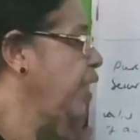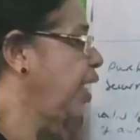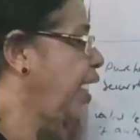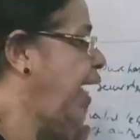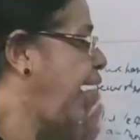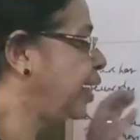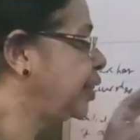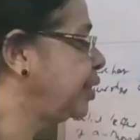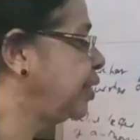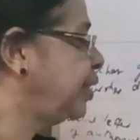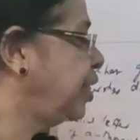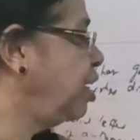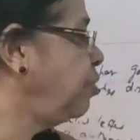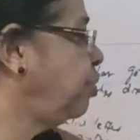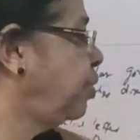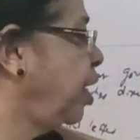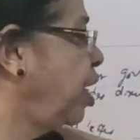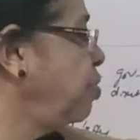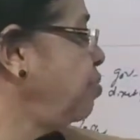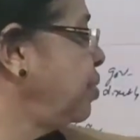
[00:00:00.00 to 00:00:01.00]
At the
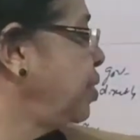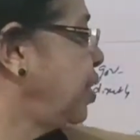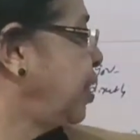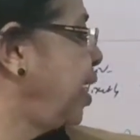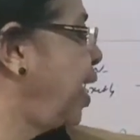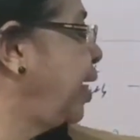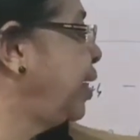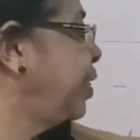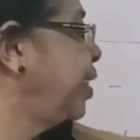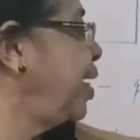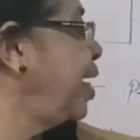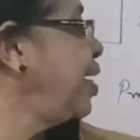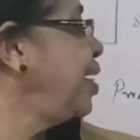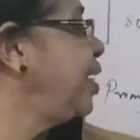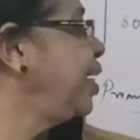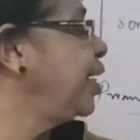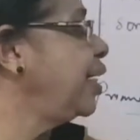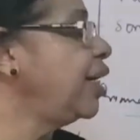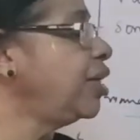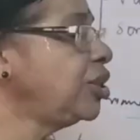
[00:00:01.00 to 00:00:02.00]
same time, satellite
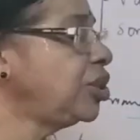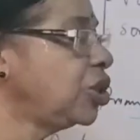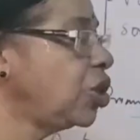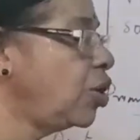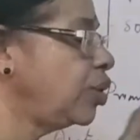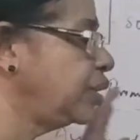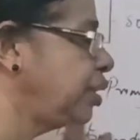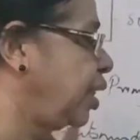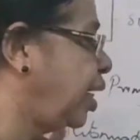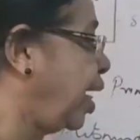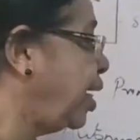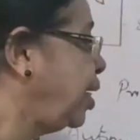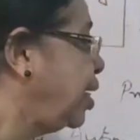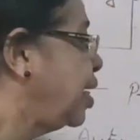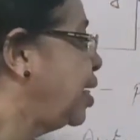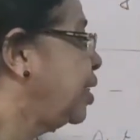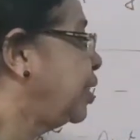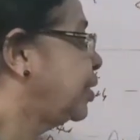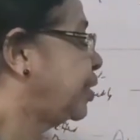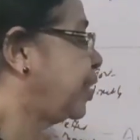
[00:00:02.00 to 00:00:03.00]
dealer show
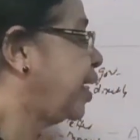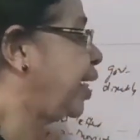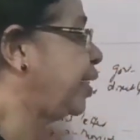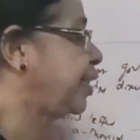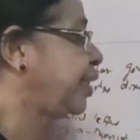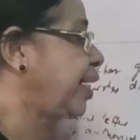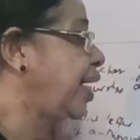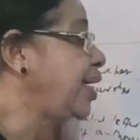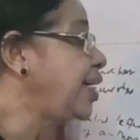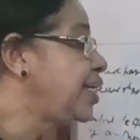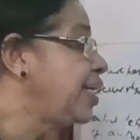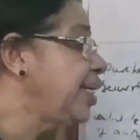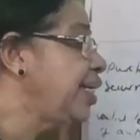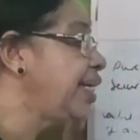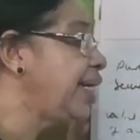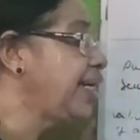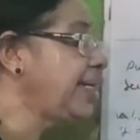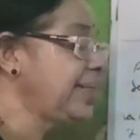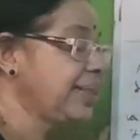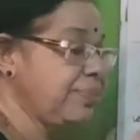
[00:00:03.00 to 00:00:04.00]
that satellite
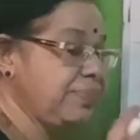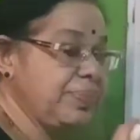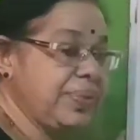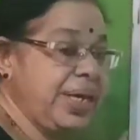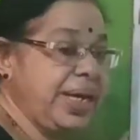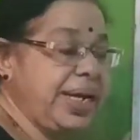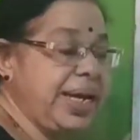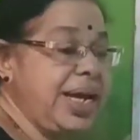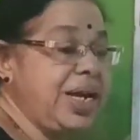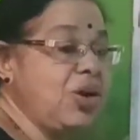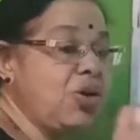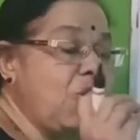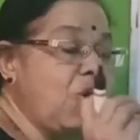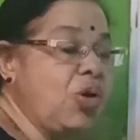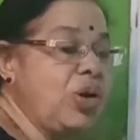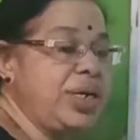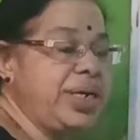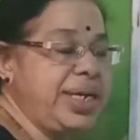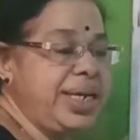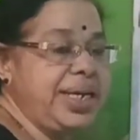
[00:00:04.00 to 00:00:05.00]
dealer they can
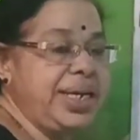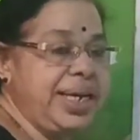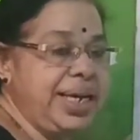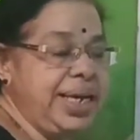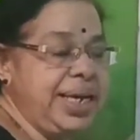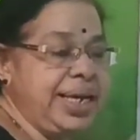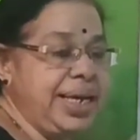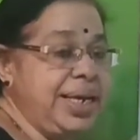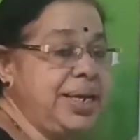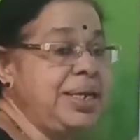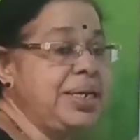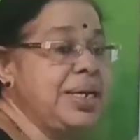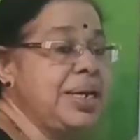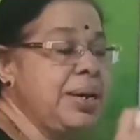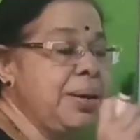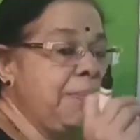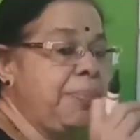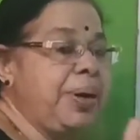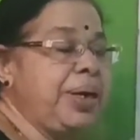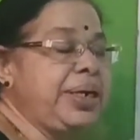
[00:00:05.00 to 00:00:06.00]
holding a
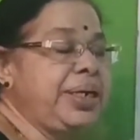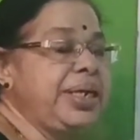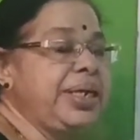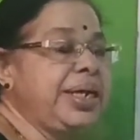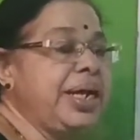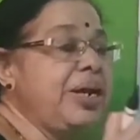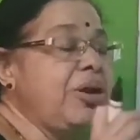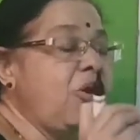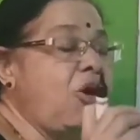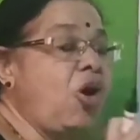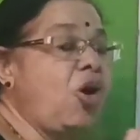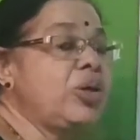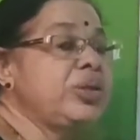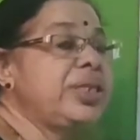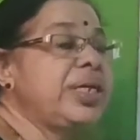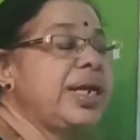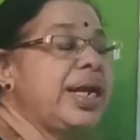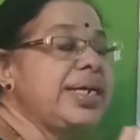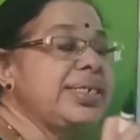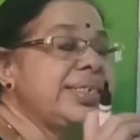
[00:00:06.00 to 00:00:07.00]
particular
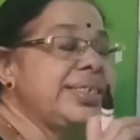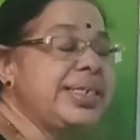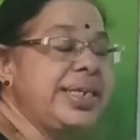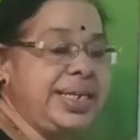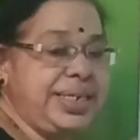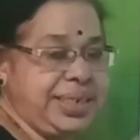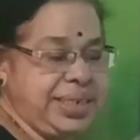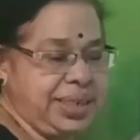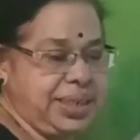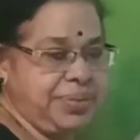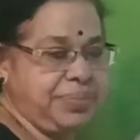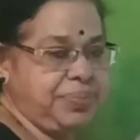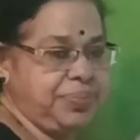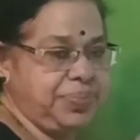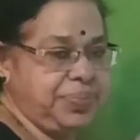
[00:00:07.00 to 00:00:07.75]
authorized letter.